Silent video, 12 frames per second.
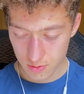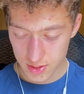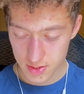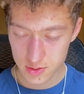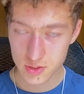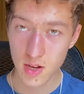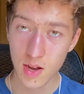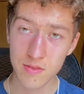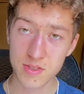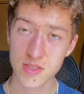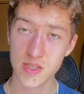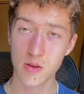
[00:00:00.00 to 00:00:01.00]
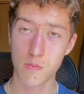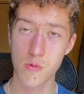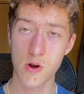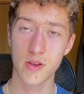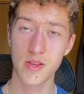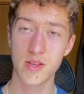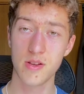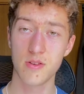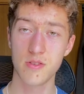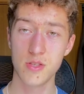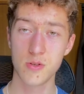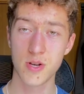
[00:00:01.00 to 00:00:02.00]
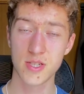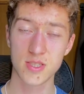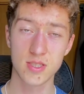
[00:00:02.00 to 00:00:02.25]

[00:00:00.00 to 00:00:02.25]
there's obviously a market here in the US,